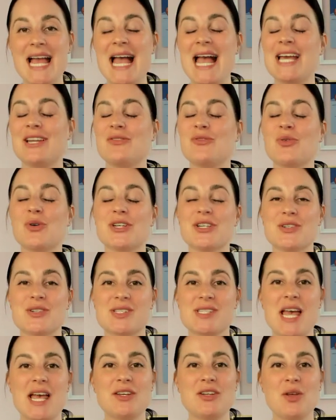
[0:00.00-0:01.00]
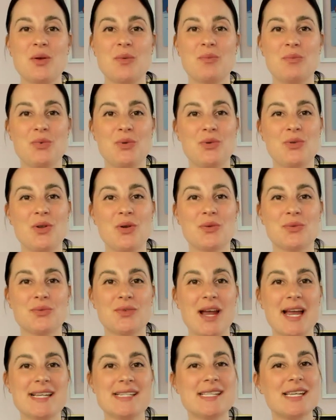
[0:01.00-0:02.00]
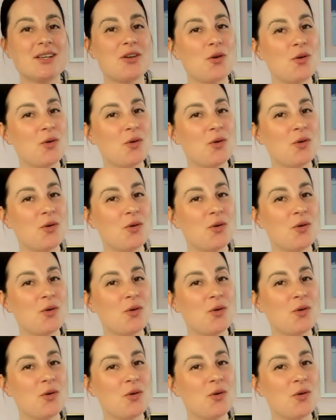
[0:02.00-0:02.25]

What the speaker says: and for your sun, moon, rising,